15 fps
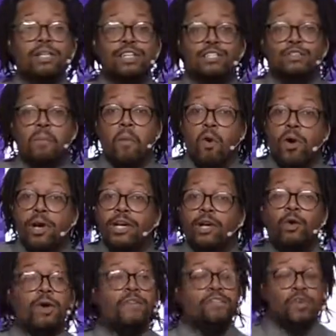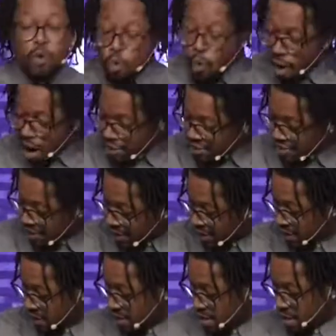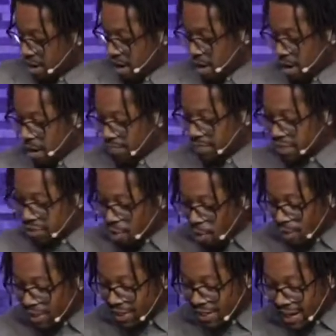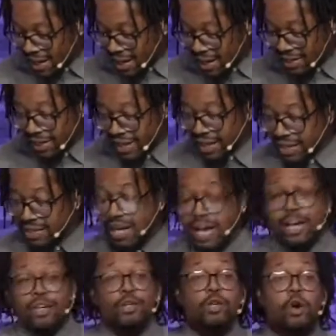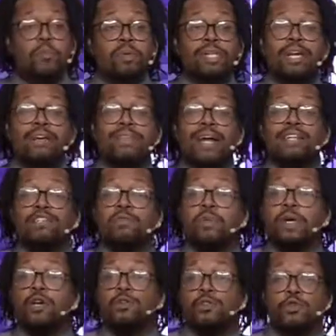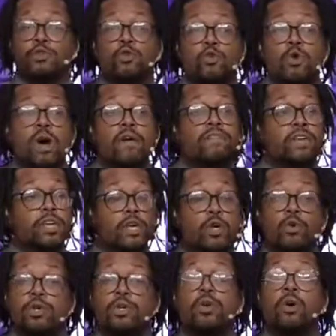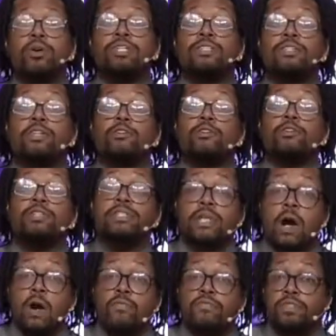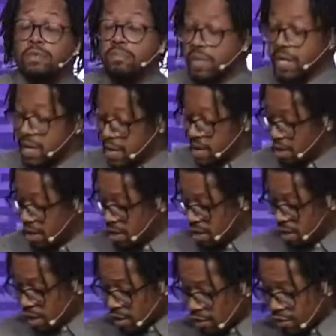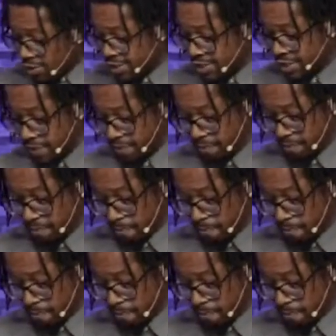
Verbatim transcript: this morning or if you're watching uh, this online and you don't believe that to be true of you, you don't consider yourself to be a Christian,